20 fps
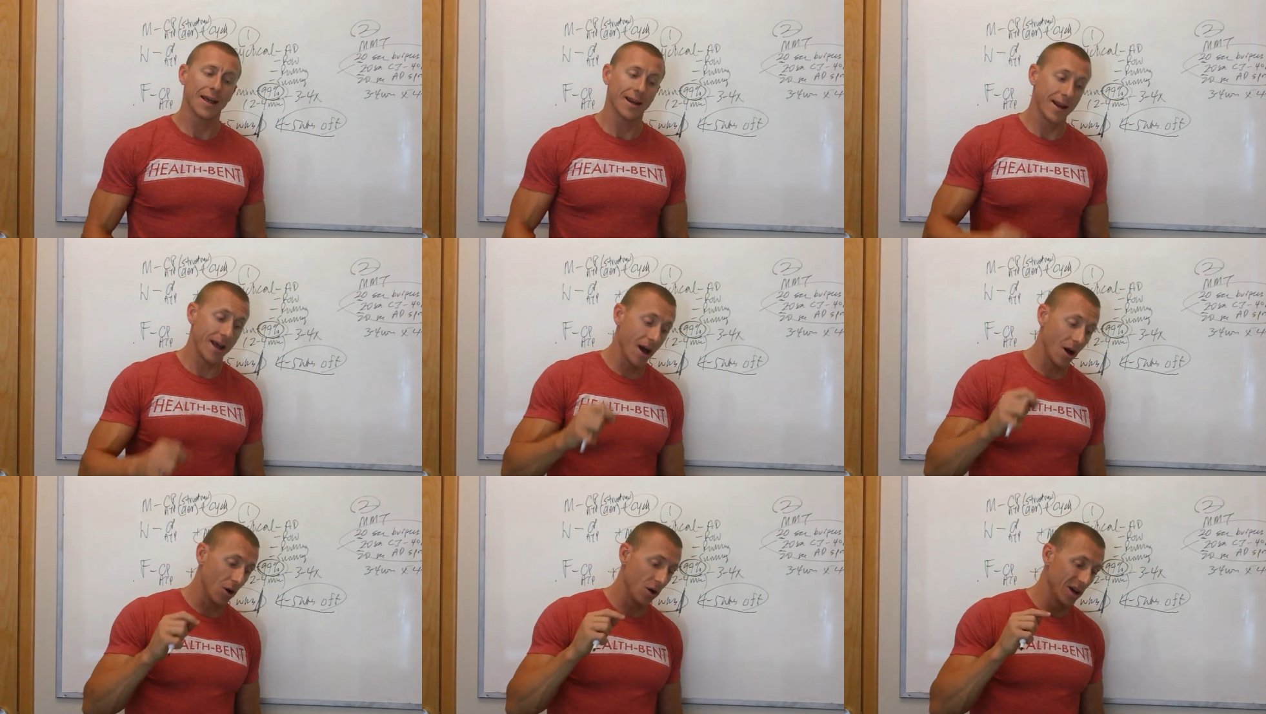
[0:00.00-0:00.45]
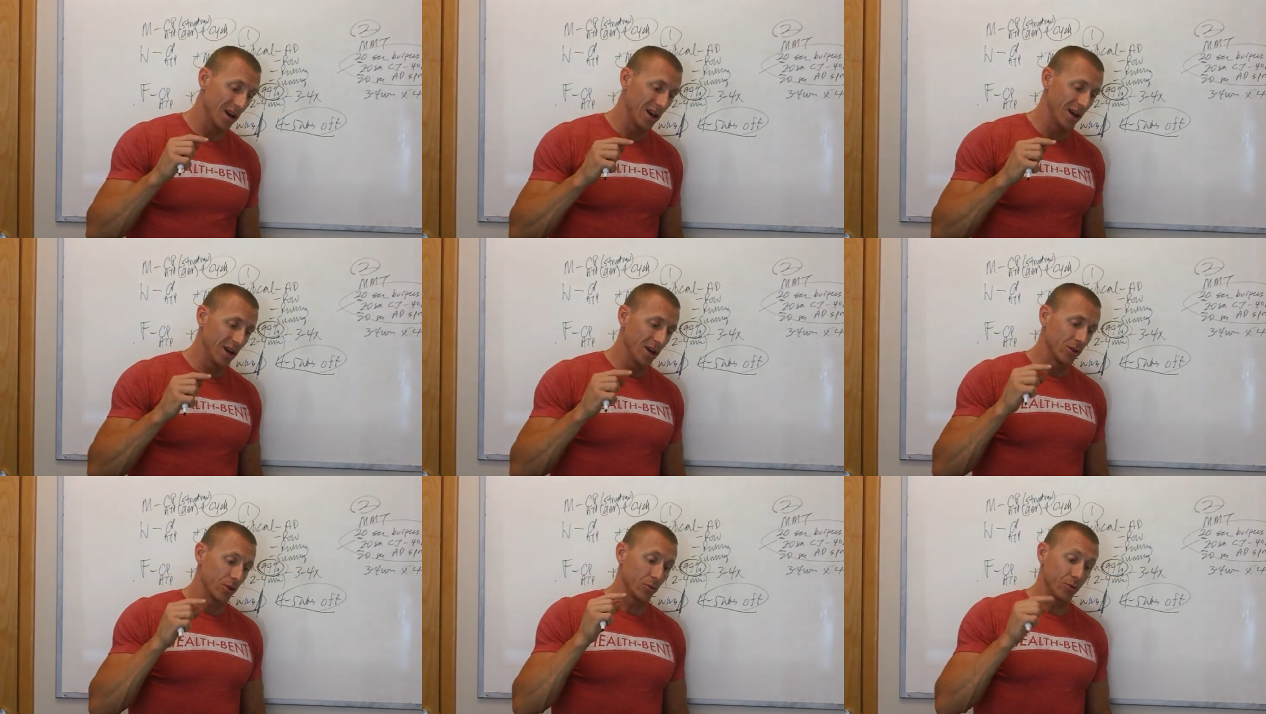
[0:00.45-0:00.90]
Now,
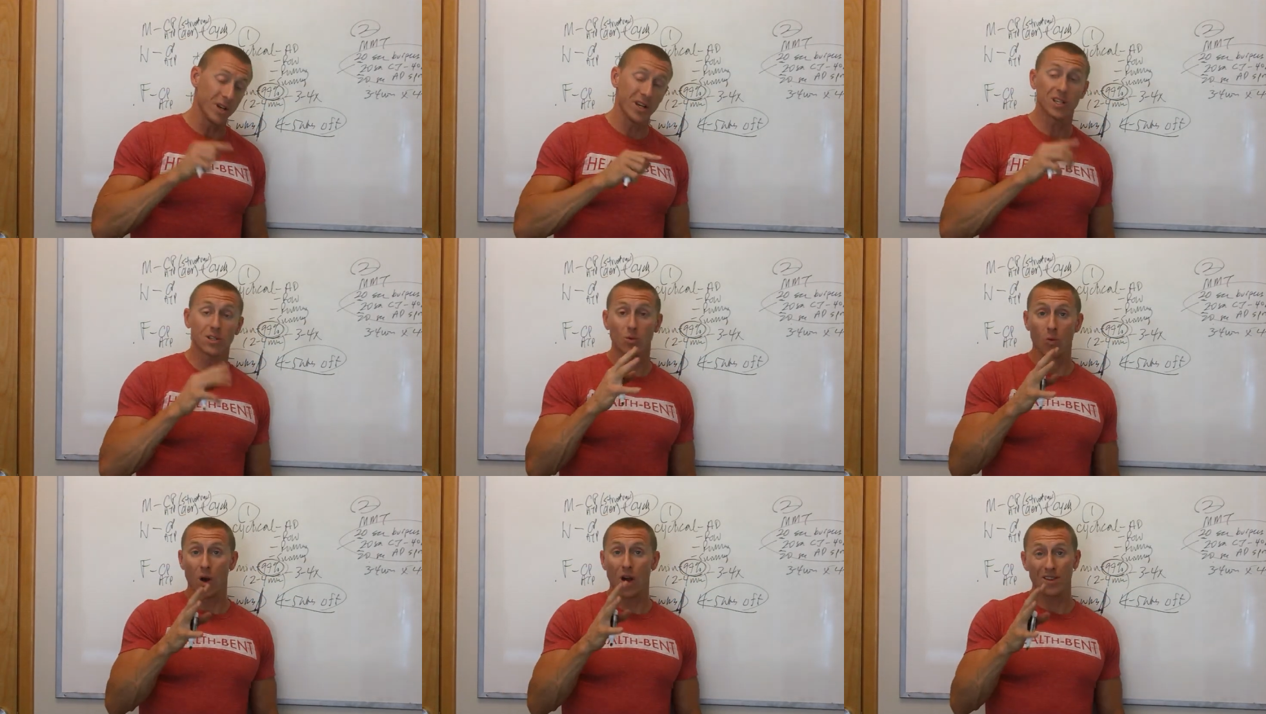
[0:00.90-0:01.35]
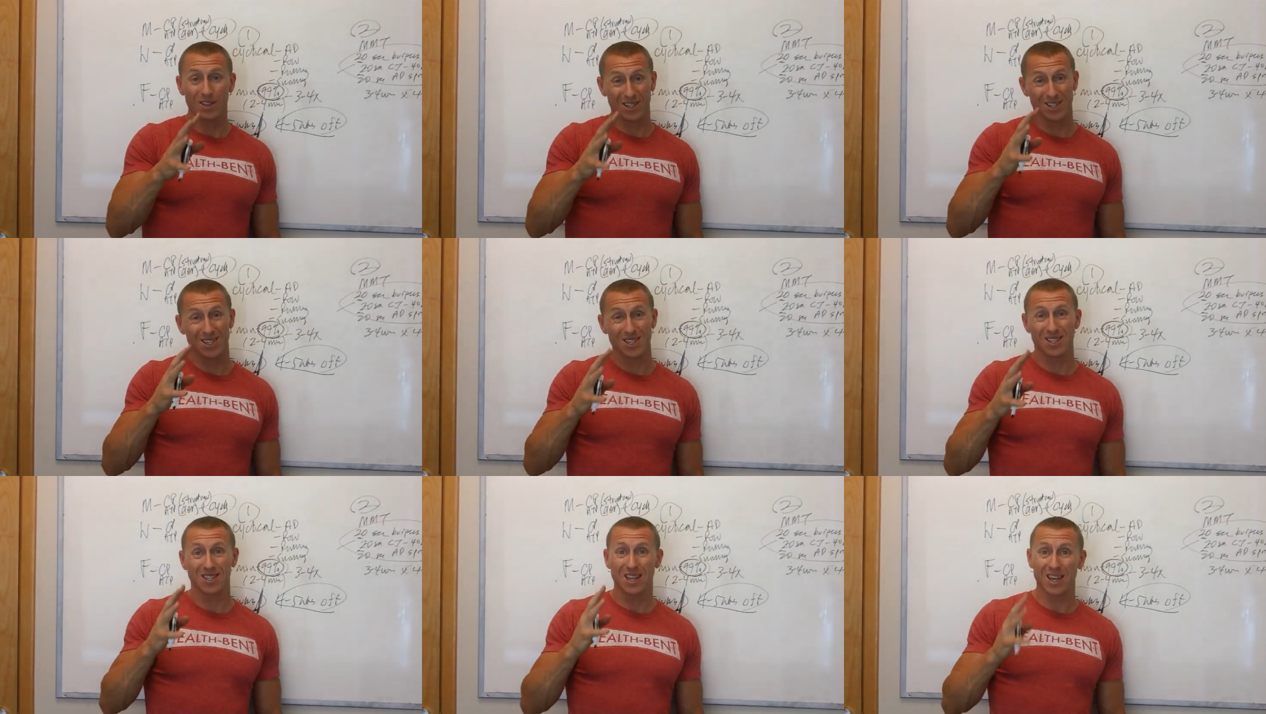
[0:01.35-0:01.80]
the reason why
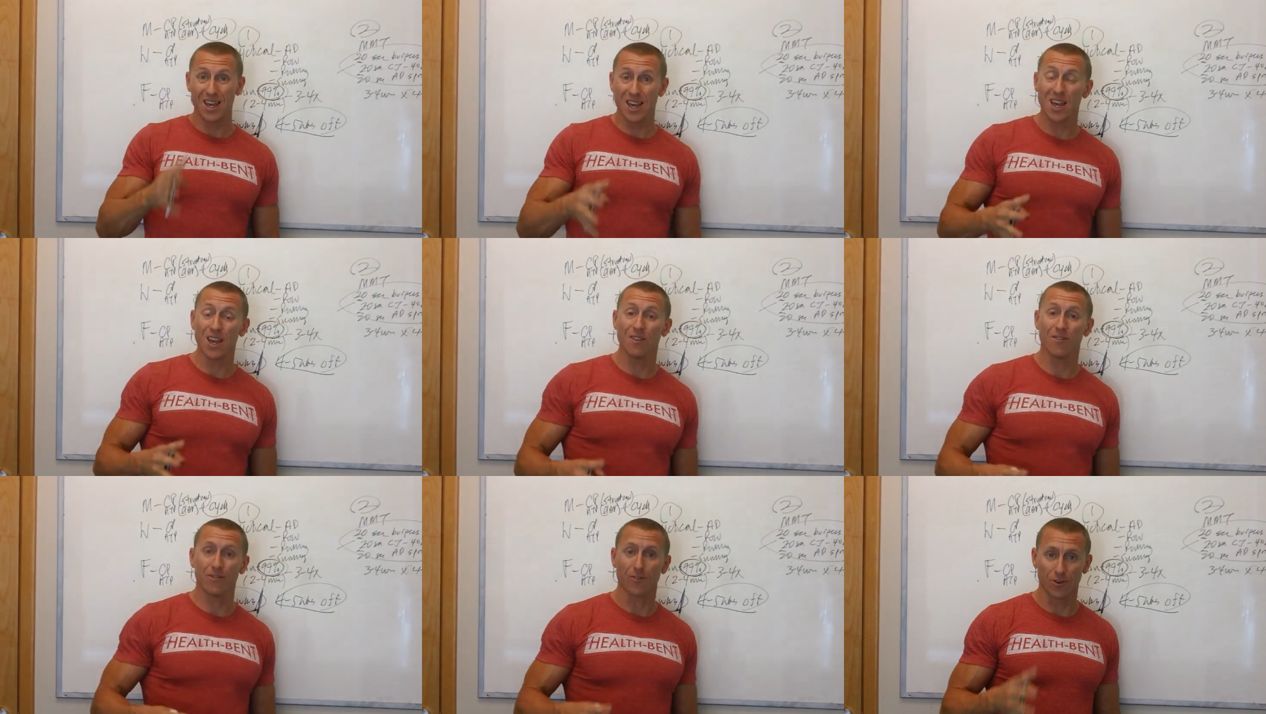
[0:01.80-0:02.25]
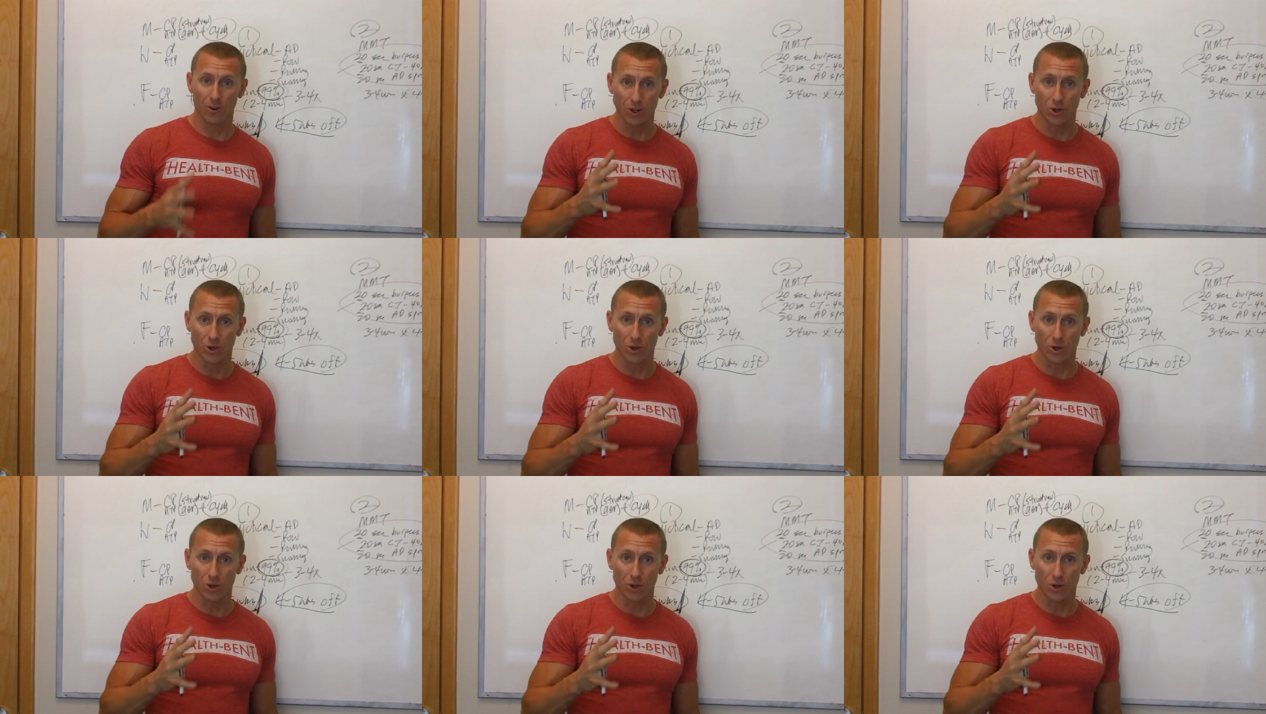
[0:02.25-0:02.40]
this is key for